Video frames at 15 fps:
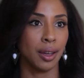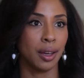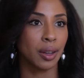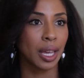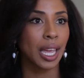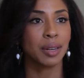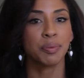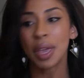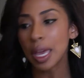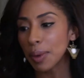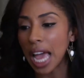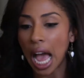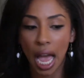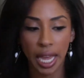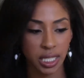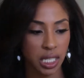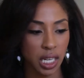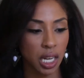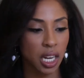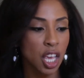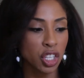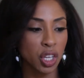Okay, and maybe I
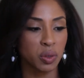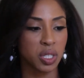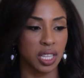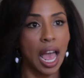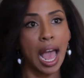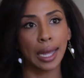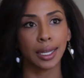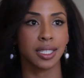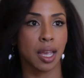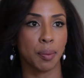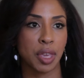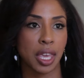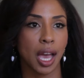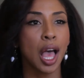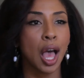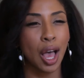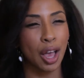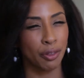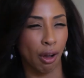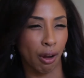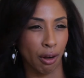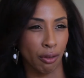didn't go to the academia
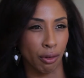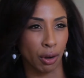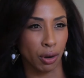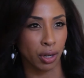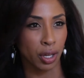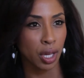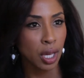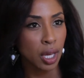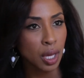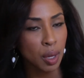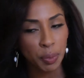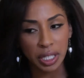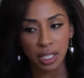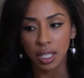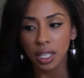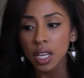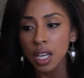of Harvard, but